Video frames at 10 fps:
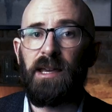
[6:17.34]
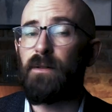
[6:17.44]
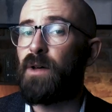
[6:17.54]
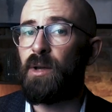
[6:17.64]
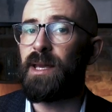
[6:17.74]

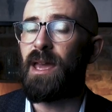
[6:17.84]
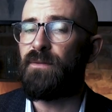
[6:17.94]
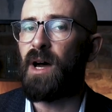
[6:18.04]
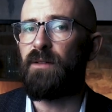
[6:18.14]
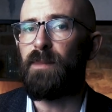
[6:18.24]
and following a
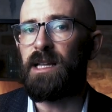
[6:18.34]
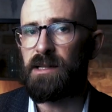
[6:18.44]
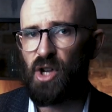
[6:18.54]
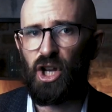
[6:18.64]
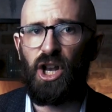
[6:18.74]
$5
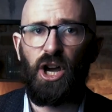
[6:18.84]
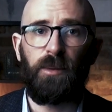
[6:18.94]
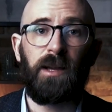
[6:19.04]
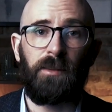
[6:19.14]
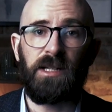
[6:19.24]
million
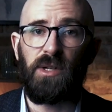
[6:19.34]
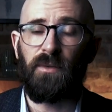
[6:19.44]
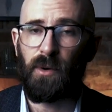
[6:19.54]
loan becoming due